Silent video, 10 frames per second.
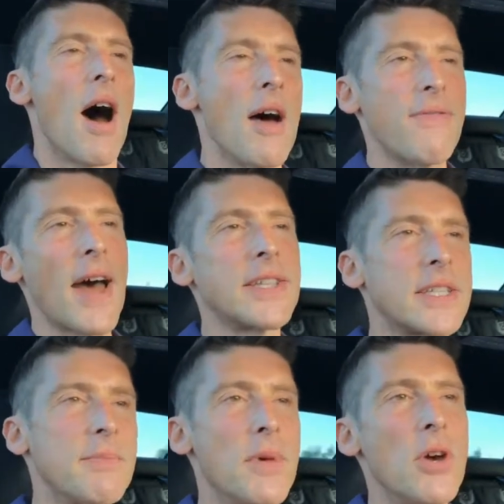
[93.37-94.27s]
I've had
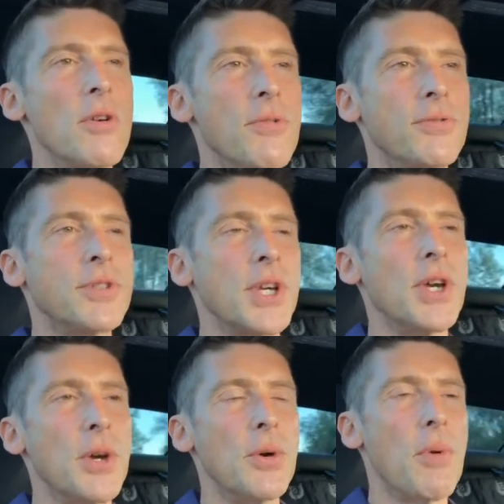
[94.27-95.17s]
to move
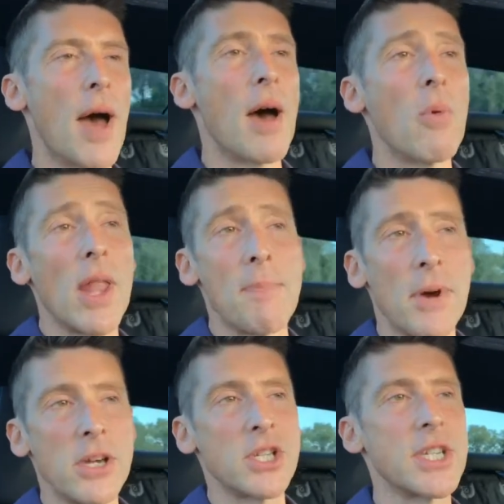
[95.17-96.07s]
to I
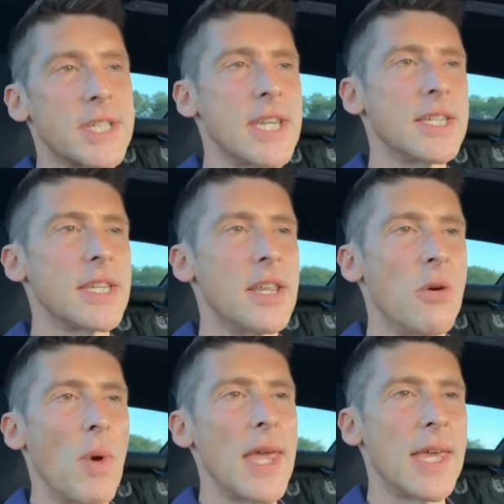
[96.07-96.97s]
purchased this at
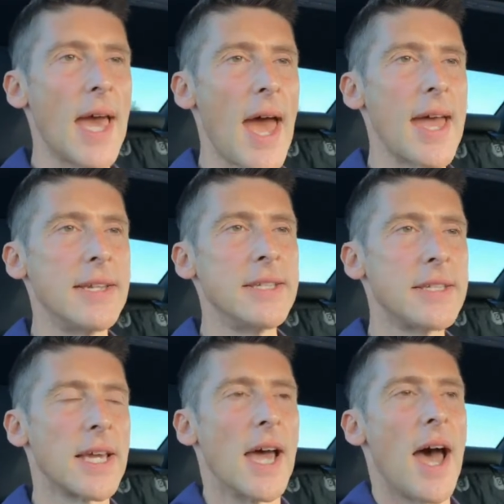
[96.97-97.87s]
the
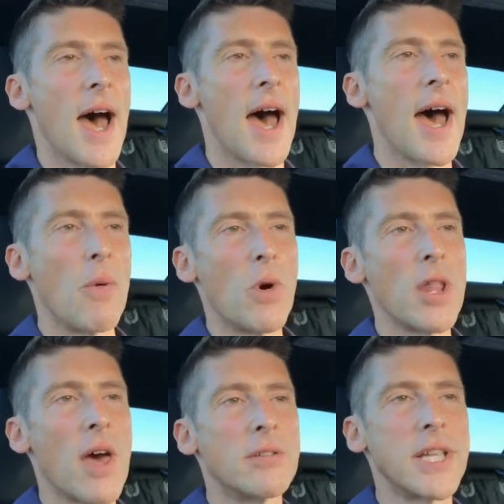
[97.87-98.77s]
weekend, one
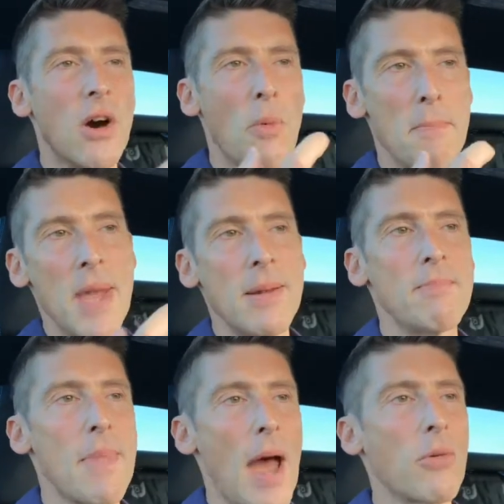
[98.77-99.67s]
of those little
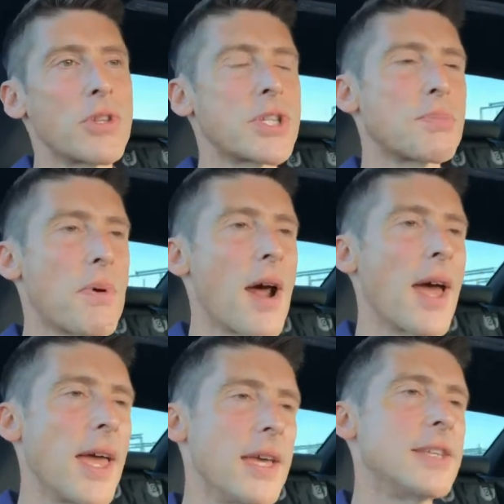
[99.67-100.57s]
mint mouth
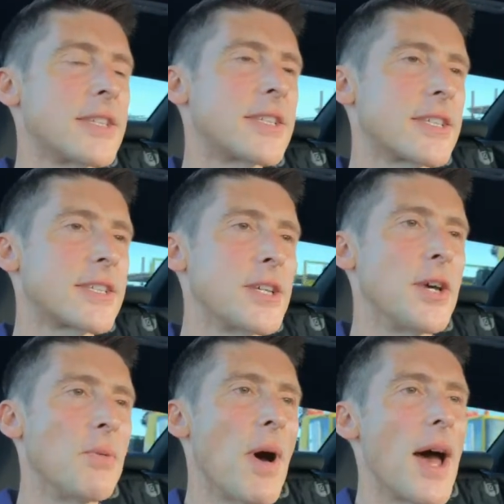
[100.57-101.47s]
sprays
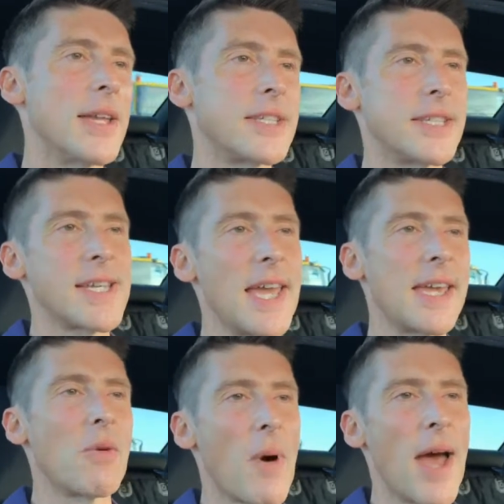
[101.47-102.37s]
to
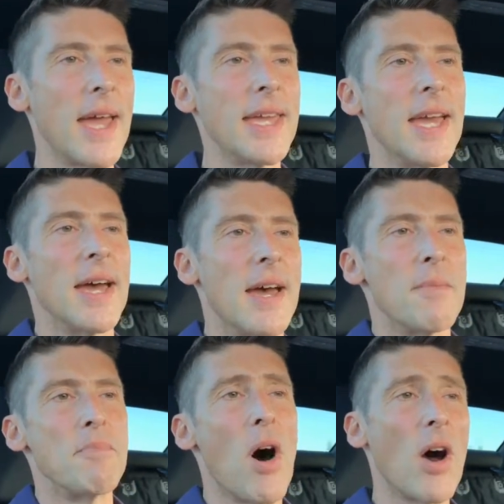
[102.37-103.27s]
take away
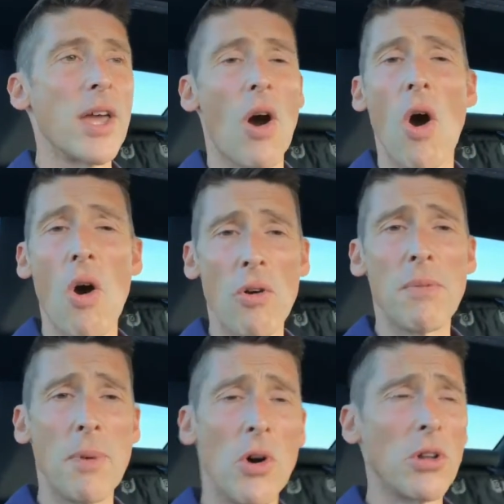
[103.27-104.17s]
my
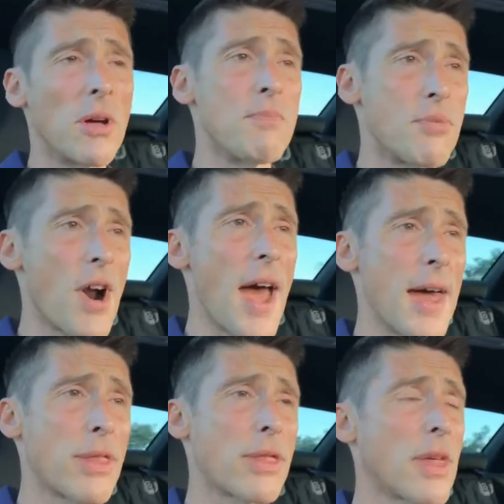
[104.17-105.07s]
horrible breath.